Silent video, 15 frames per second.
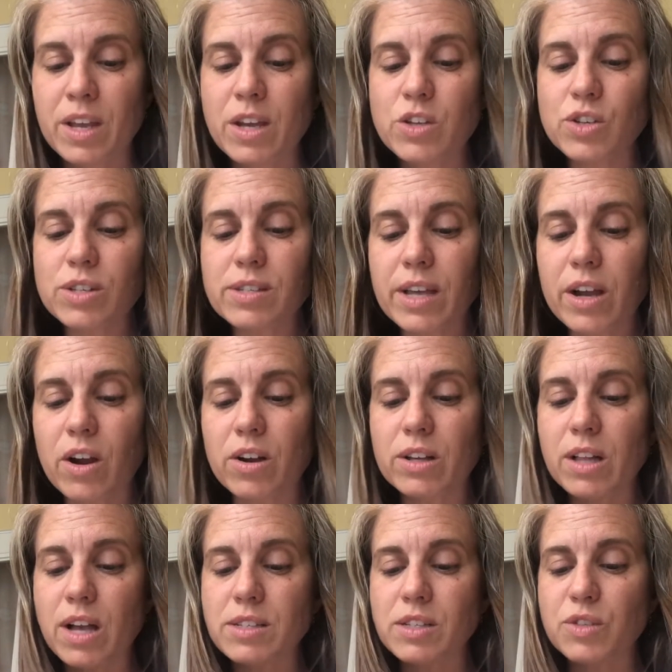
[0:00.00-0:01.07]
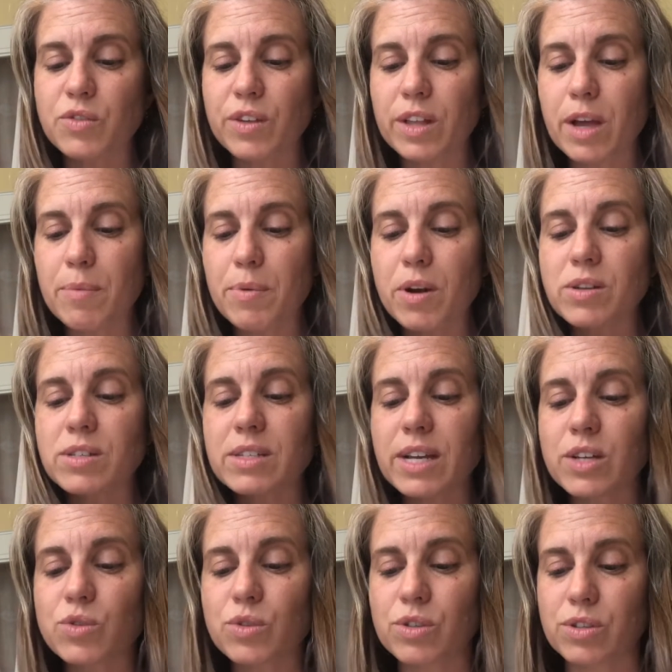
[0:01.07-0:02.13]
Just like our closets fill up, our
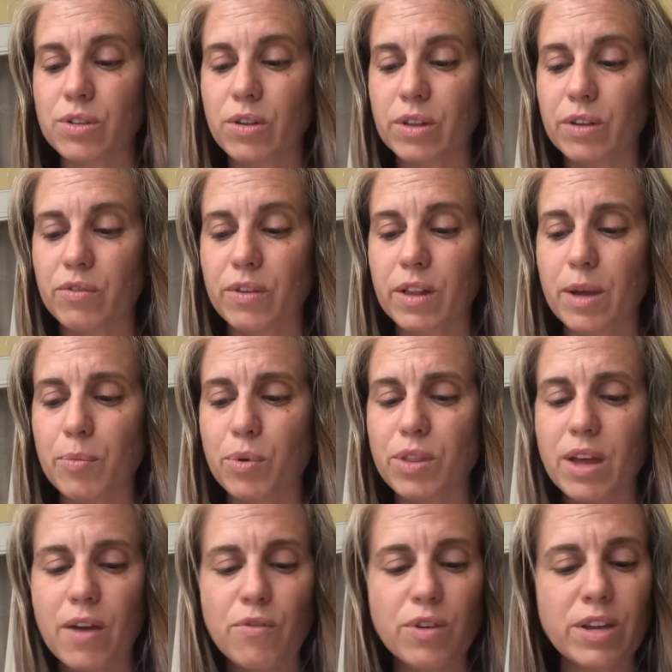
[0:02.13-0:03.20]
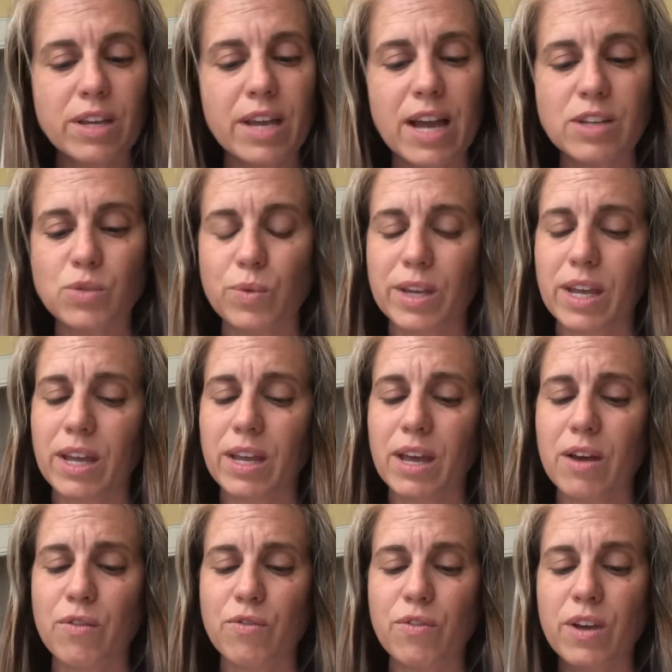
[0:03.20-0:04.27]
schedules slowly fill up with every yes we can
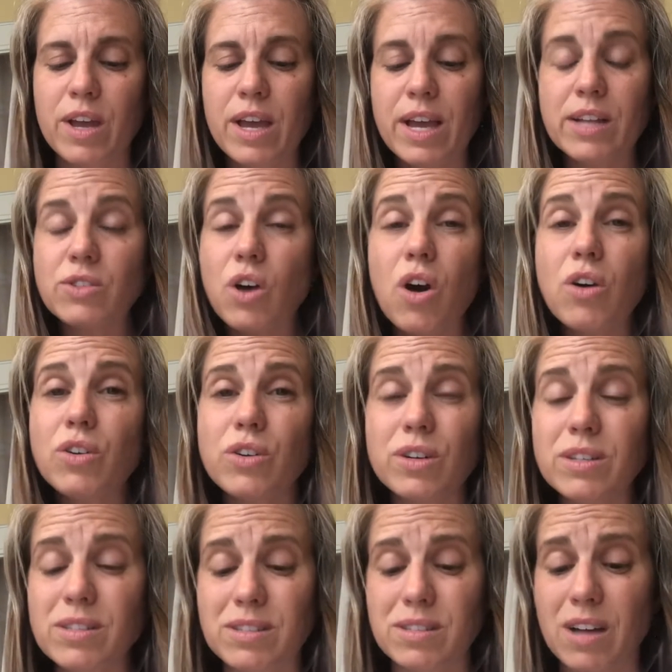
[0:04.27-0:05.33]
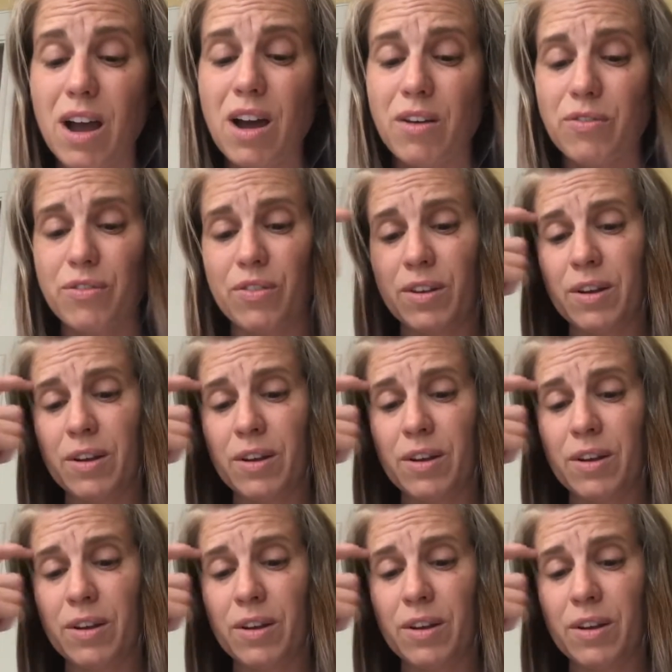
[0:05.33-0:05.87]
give. It's all good stuff.